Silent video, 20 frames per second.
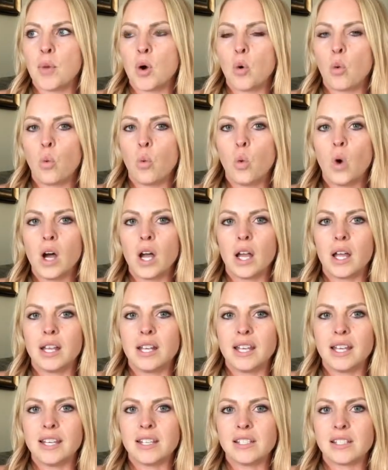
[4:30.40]

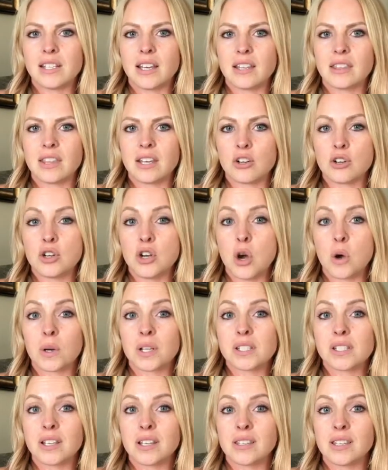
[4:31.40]
One is that they're
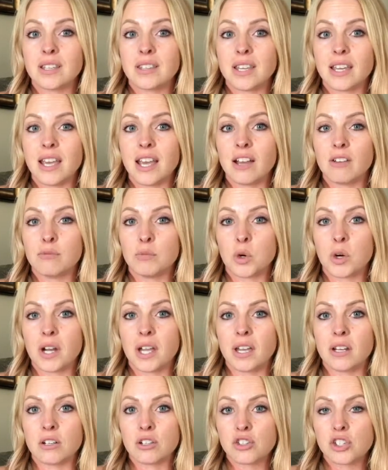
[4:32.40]
noticing that they have more
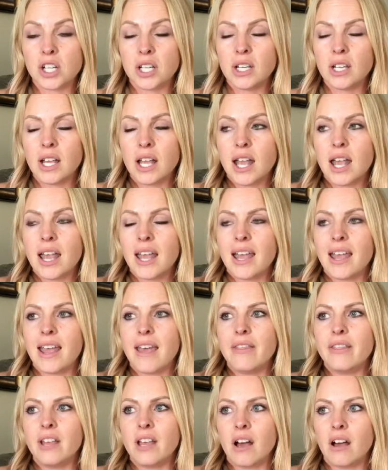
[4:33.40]
energy,
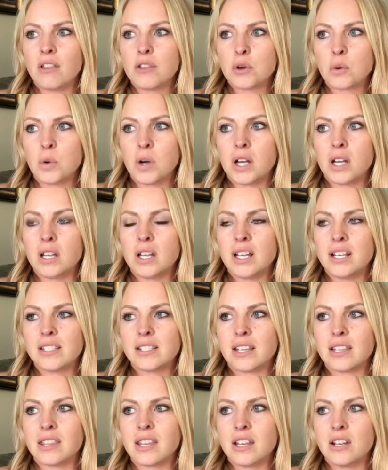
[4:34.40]
and the other one is
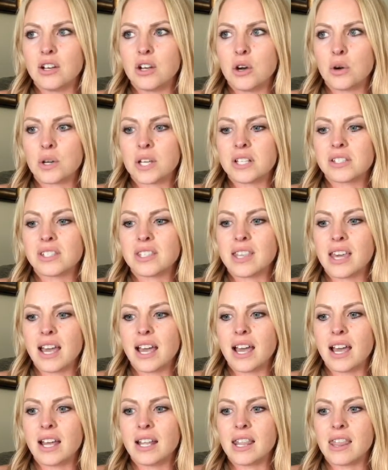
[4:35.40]
that they notice
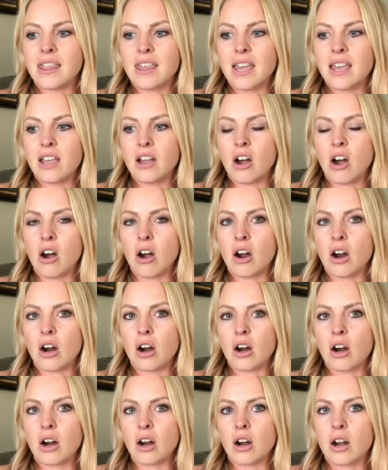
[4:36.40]
that they
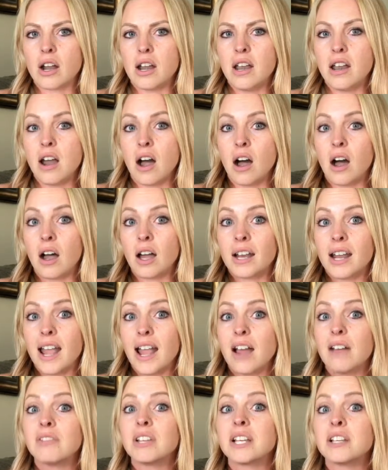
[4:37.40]
are not
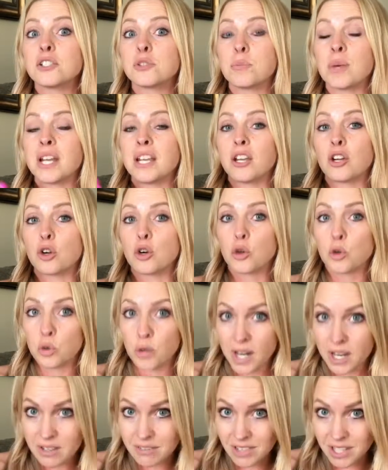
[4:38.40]
having as many
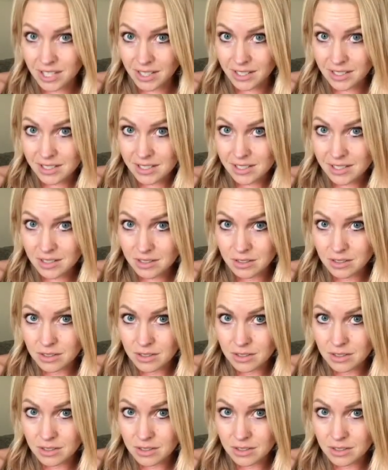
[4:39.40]
cravings